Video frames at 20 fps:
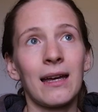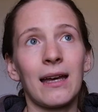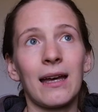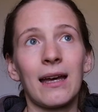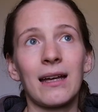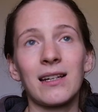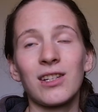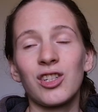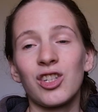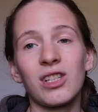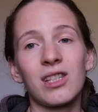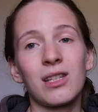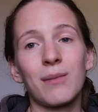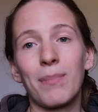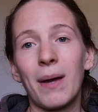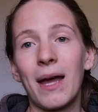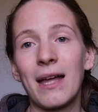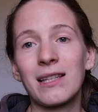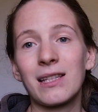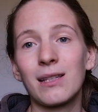And it just
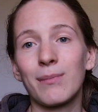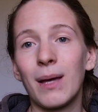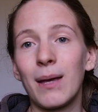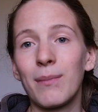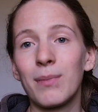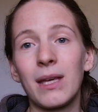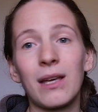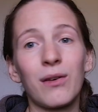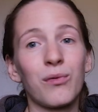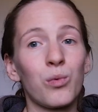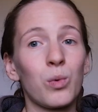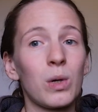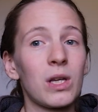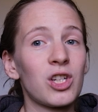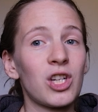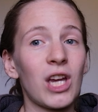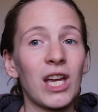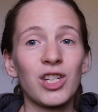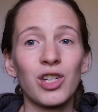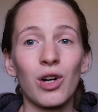depends. Maybe if we
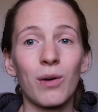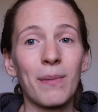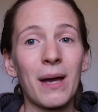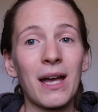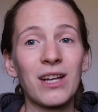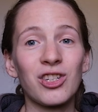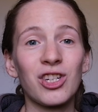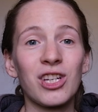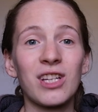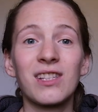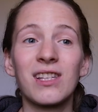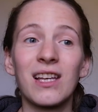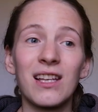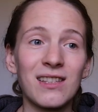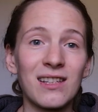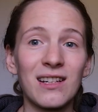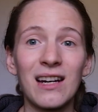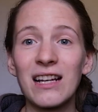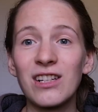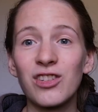change our bed sheets,
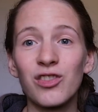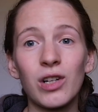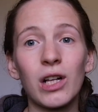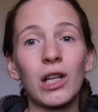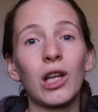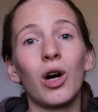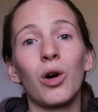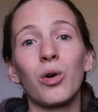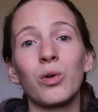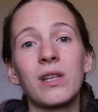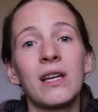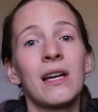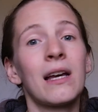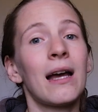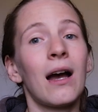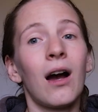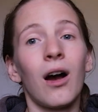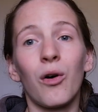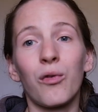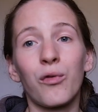it's an extra load,
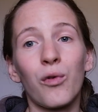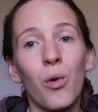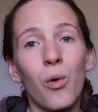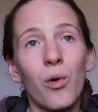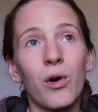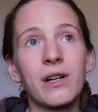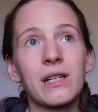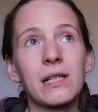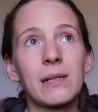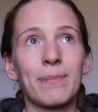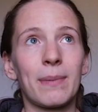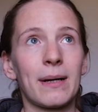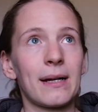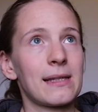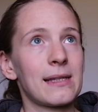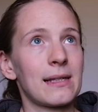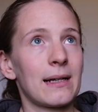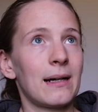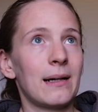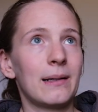of course, but